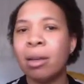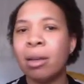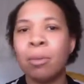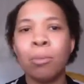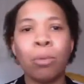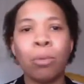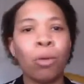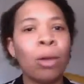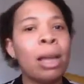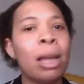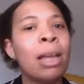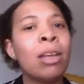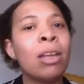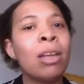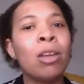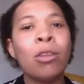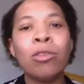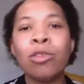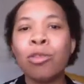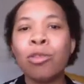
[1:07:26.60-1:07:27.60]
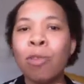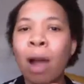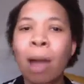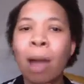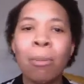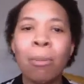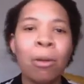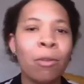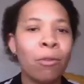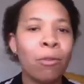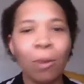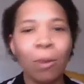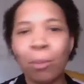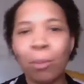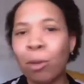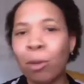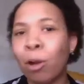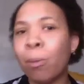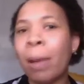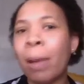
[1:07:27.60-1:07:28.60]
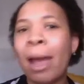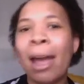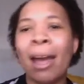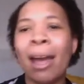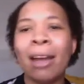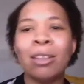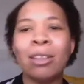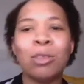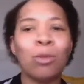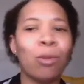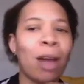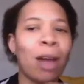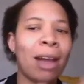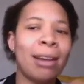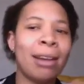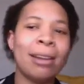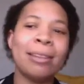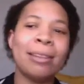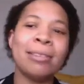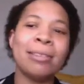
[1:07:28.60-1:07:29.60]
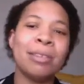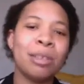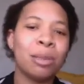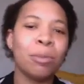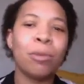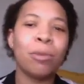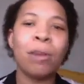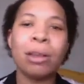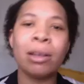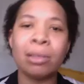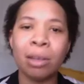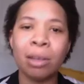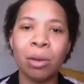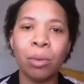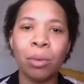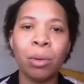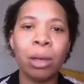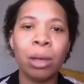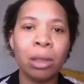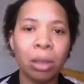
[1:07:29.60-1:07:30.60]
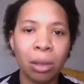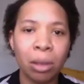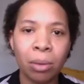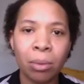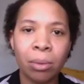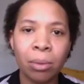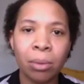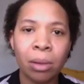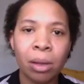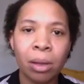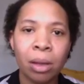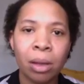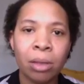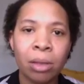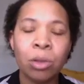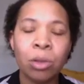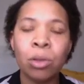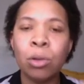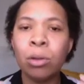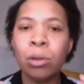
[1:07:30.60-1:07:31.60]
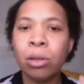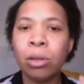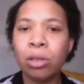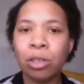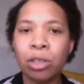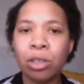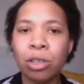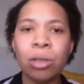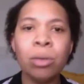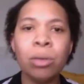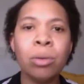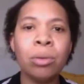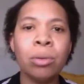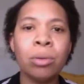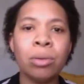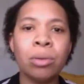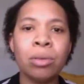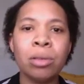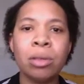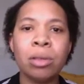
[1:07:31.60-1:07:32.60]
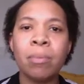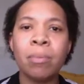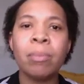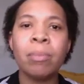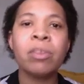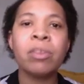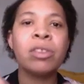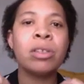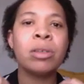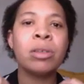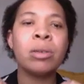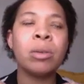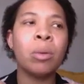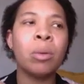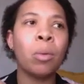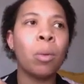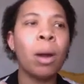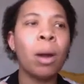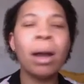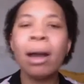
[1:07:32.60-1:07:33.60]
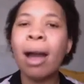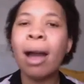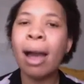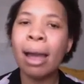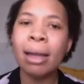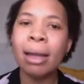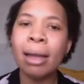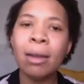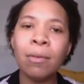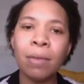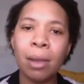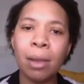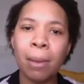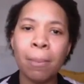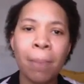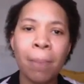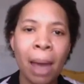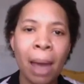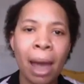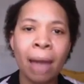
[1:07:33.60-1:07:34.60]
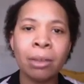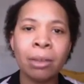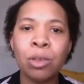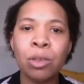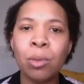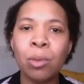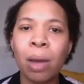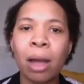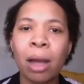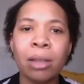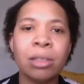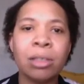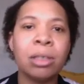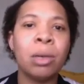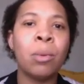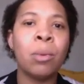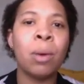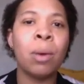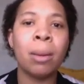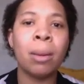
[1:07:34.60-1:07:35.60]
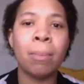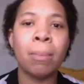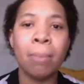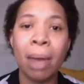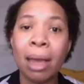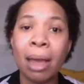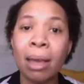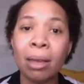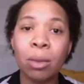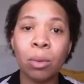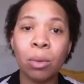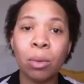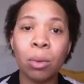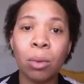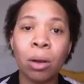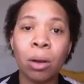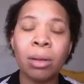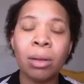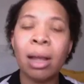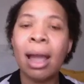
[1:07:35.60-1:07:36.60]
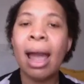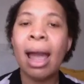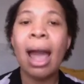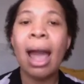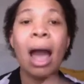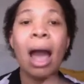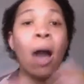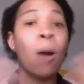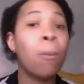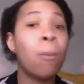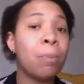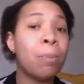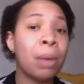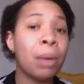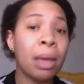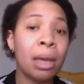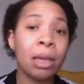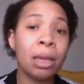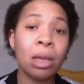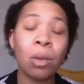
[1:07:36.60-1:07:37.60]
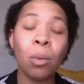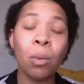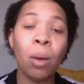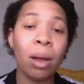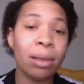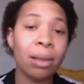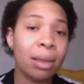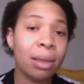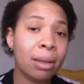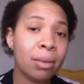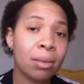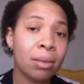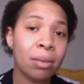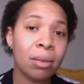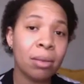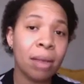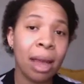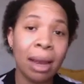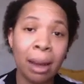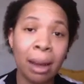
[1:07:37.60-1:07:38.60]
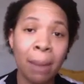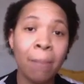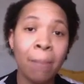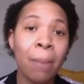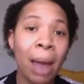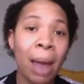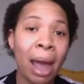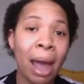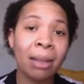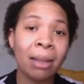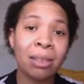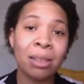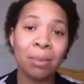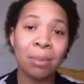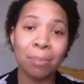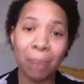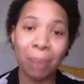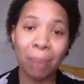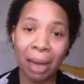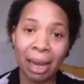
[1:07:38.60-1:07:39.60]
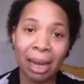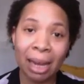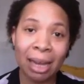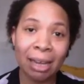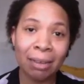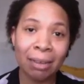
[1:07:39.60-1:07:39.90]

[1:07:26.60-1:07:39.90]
bring your trauma from your past right into the present with you. So you can choose what kind of impact you actually want to make in the world, how big you want that impact to be.